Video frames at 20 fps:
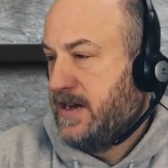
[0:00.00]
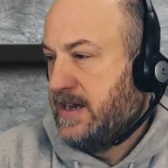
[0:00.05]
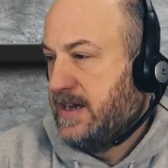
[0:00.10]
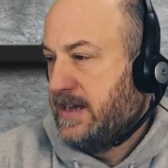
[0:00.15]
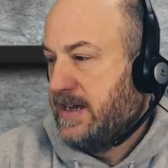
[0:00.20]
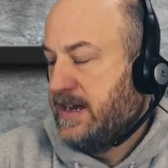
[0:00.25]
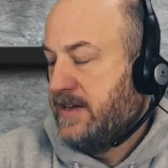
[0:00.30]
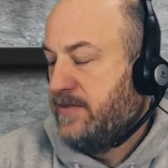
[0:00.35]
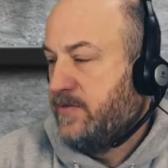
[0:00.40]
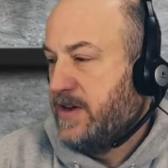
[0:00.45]

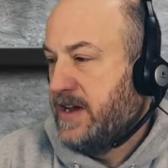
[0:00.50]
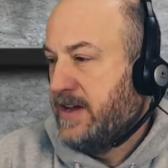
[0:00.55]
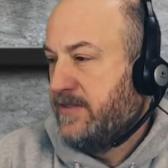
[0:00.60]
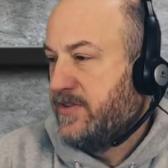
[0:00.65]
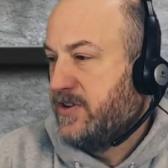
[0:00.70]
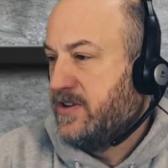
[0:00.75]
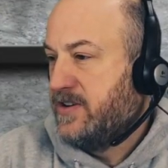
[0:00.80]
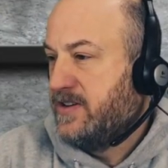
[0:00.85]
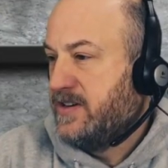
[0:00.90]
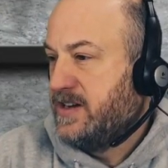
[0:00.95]
if we haven't
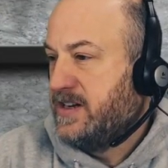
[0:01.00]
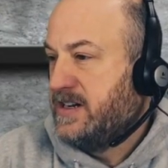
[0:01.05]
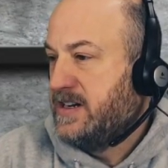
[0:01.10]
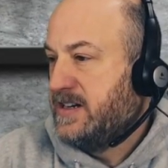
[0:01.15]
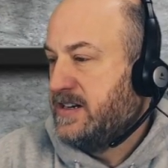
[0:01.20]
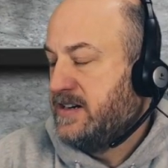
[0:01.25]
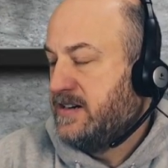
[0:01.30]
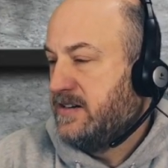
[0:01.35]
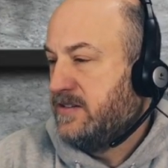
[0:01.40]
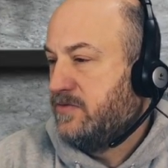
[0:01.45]
already done
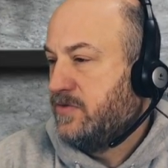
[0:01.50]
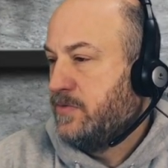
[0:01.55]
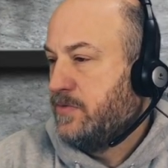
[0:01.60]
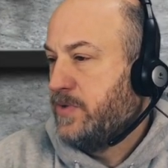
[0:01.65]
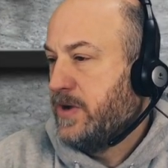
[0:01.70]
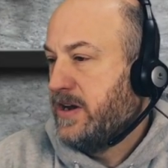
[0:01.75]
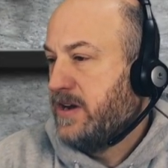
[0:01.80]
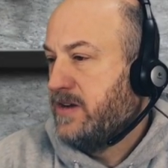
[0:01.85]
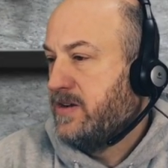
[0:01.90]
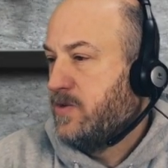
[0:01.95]
it.
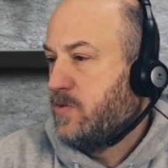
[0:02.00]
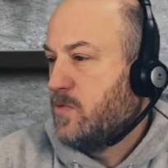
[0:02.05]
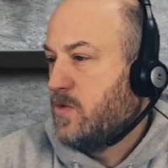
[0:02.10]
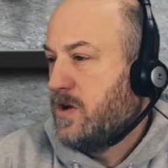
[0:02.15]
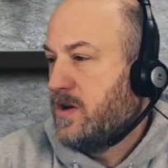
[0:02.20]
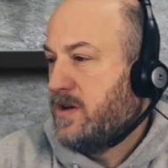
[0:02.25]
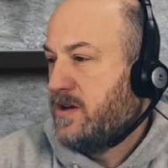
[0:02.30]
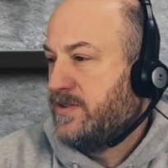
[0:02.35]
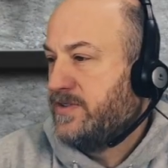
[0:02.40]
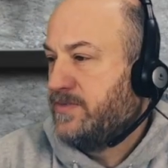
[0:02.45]
Repair
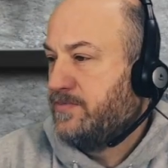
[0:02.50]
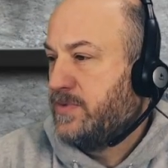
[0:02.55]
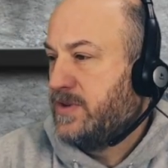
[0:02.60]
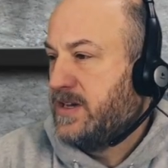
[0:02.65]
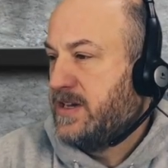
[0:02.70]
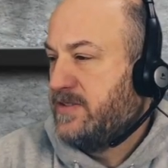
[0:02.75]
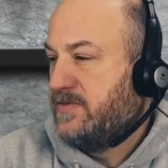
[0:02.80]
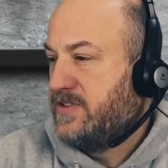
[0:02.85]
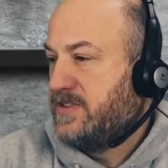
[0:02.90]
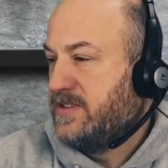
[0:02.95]
walls
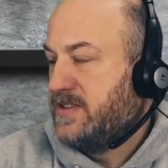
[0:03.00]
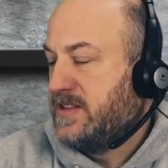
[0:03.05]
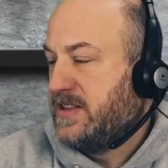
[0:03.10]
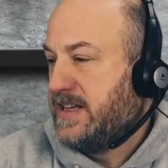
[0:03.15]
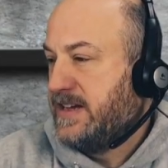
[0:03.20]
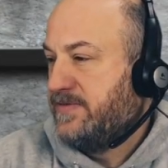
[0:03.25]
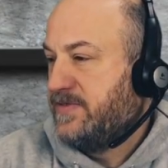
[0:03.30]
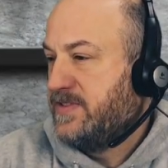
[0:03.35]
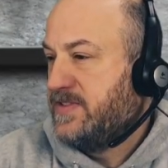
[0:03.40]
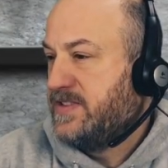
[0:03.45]
above and to the
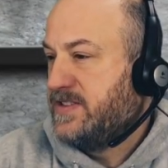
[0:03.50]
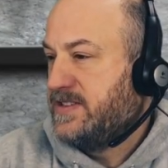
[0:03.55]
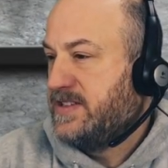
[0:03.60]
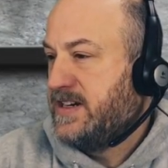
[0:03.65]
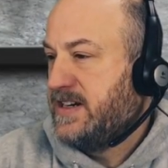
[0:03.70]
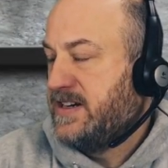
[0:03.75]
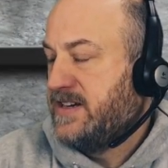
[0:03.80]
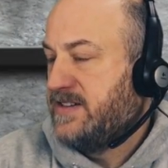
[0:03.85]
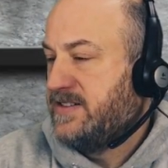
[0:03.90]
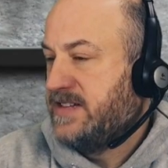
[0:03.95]
left of the
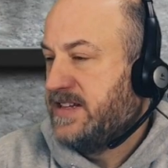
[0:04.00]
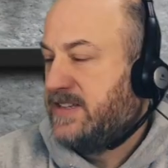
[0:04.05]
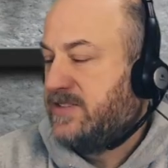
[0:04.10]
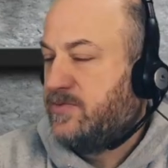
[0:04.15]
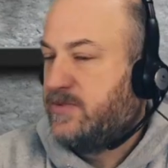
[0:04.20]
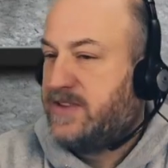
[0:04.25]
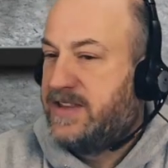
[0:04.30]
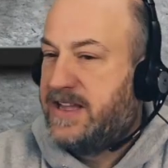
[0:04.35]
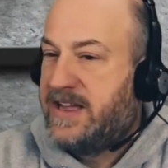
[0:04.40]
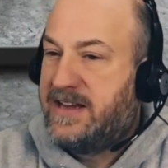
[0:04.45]
stairs. That's
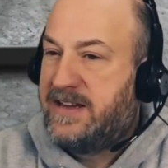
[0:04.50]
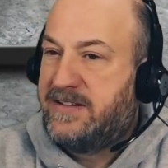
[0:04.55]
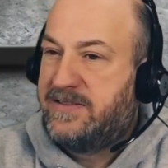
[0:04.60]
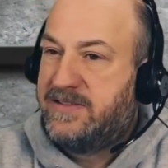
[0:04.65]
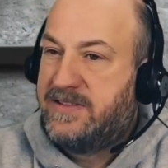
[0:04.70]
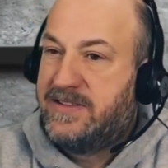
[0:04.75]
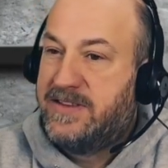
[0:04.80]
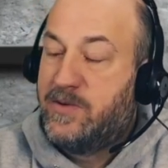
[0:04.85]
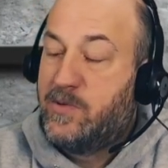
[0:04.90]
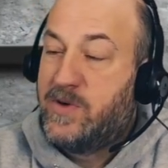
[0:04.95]
where the
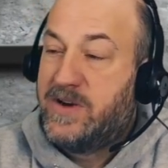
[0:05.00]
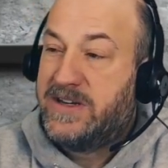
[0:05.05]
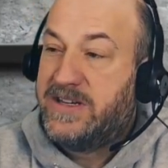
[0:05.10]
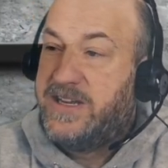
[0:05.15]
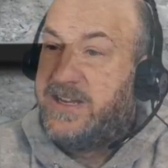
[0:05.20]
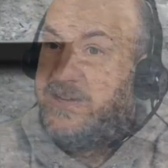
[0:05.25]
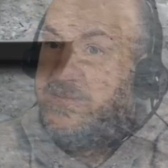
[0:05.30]
one kid